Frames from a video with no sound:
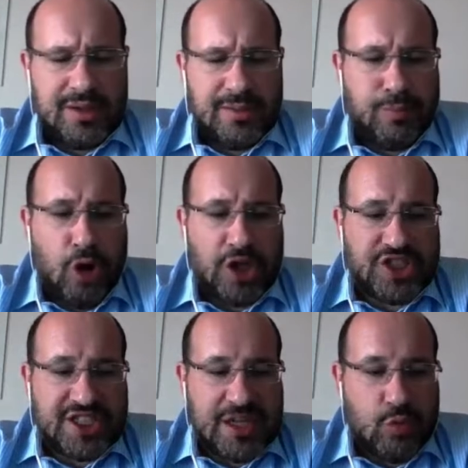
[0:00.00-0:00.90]

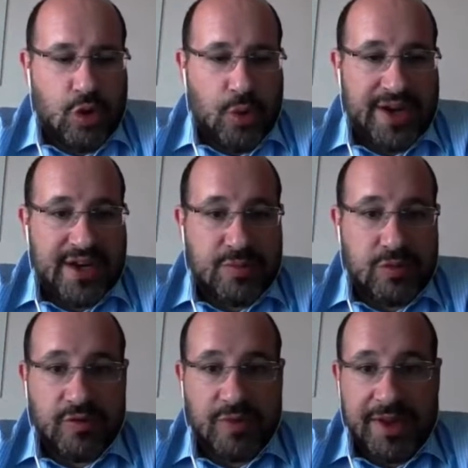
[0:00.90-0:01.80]
projects that were already
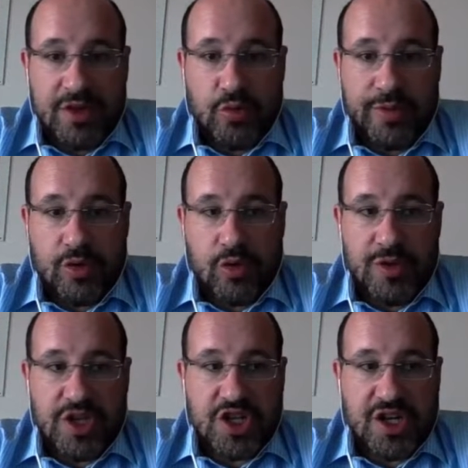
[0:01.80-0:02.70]
approved by the European
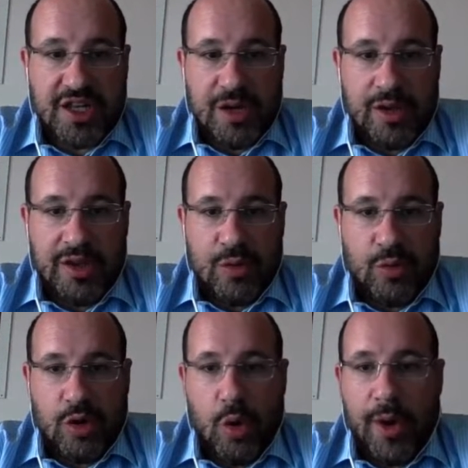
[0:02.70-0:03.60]
Commission, and they
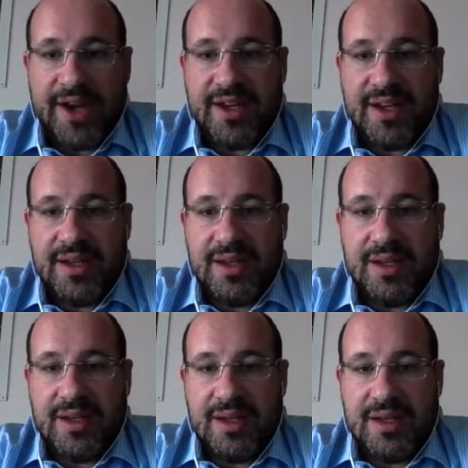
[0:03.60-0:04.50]
were already in
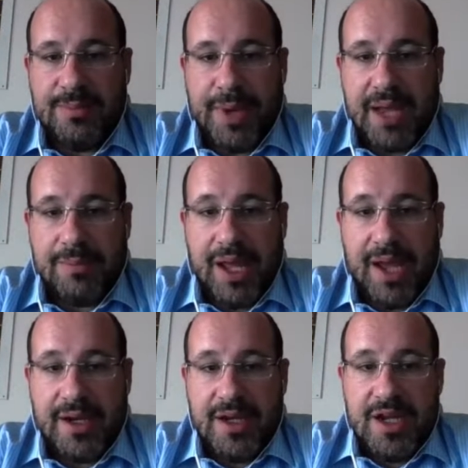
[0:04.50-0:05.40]
the pipeline.